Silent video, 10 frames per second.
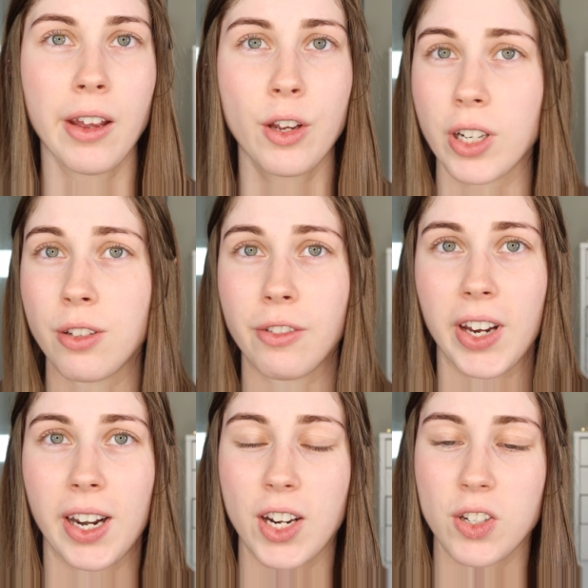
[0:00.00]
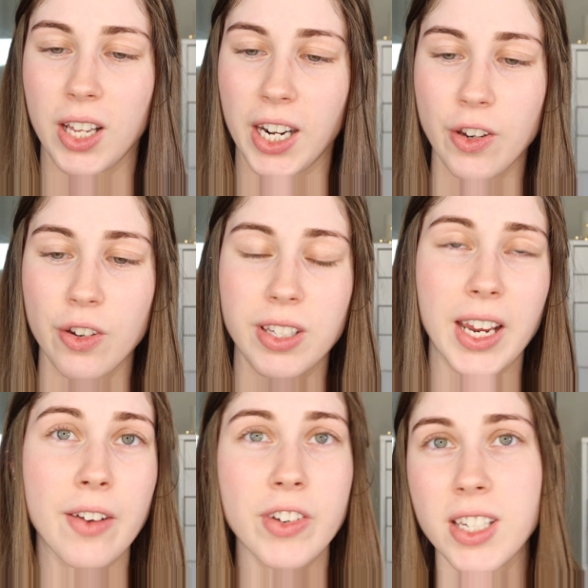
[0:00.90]
drugstore foundation that I use
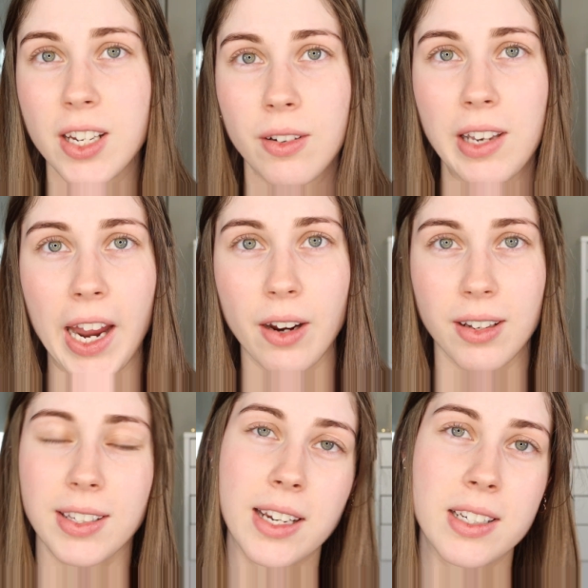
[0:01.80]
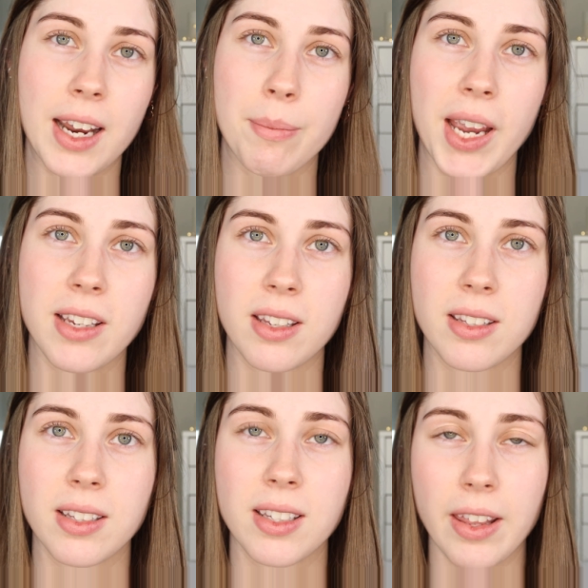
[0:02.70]
every single day on a day-to-day
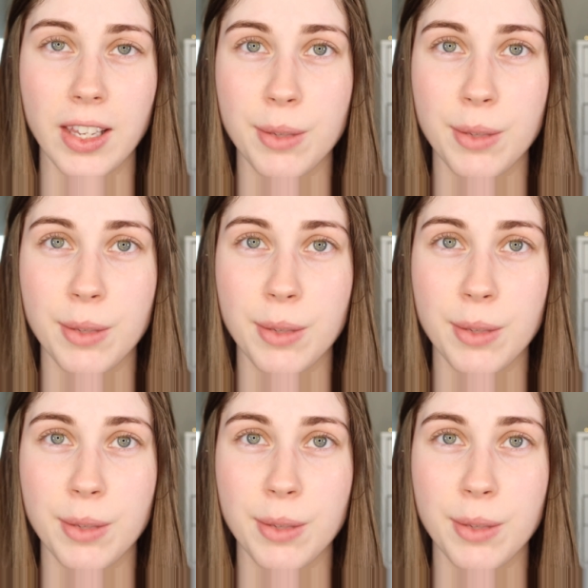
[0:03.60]
basis. It's nothing